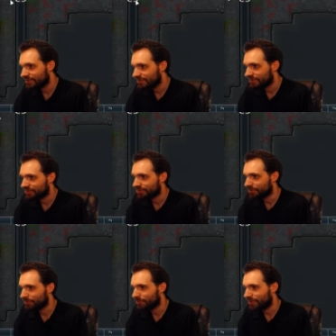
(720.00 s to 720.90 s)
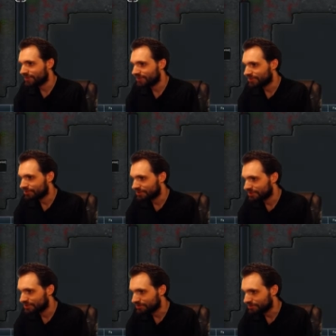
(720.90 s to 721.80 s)
the corpse blocked the door
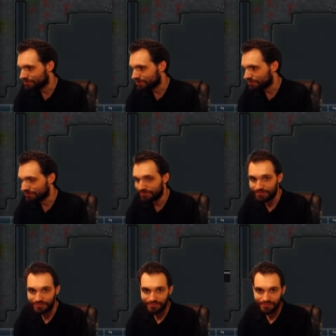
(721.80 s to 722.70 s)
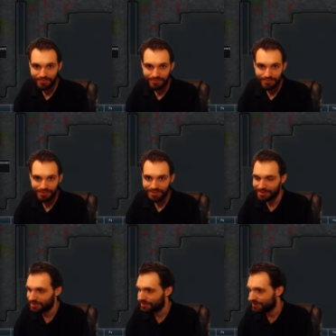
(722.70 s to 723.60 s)
too, so...
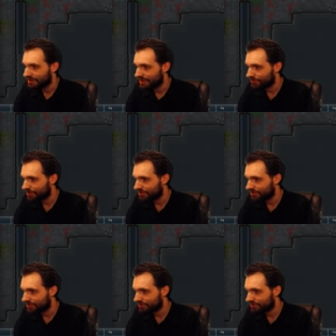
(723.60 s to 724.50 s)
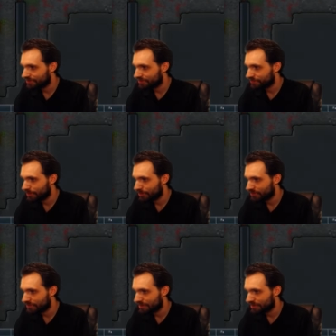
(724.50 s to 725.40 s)
That went about
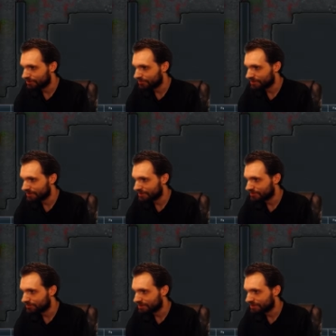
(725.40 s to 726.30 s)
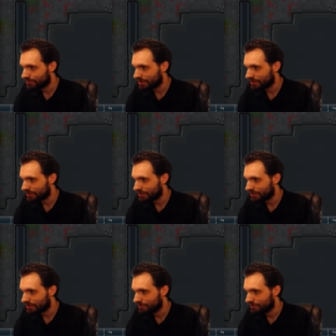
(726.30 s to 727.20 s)
as terribly as could be expected.
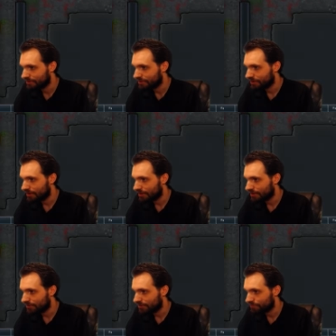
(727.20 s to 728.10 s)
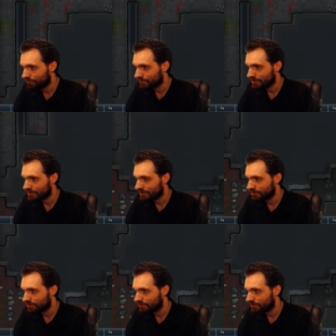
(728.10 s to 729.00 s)
Um, let's get
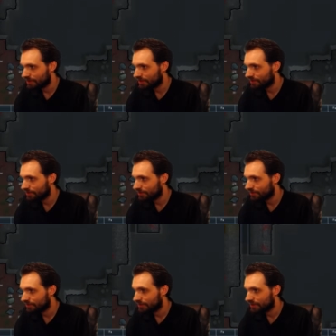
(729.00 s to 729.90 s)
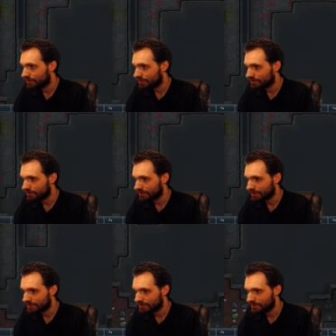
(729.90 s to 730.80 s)
you over there. And
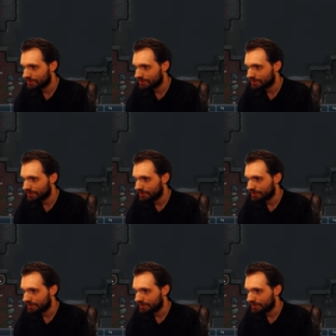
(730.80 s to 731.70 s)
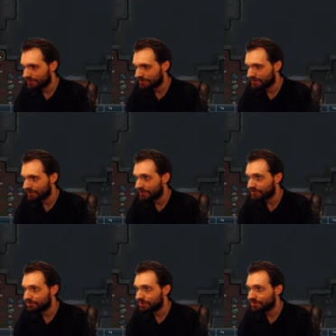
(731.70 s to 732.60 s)
Lexi, I guess let's get
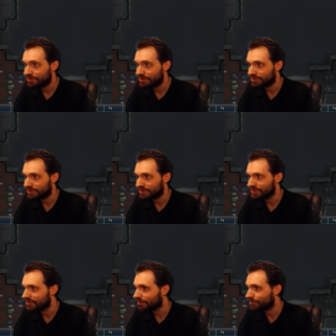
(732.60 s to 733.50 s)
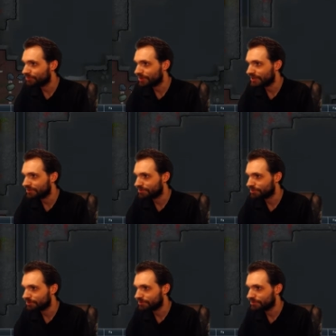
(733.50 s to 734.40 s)
you down here, because he's coming right through.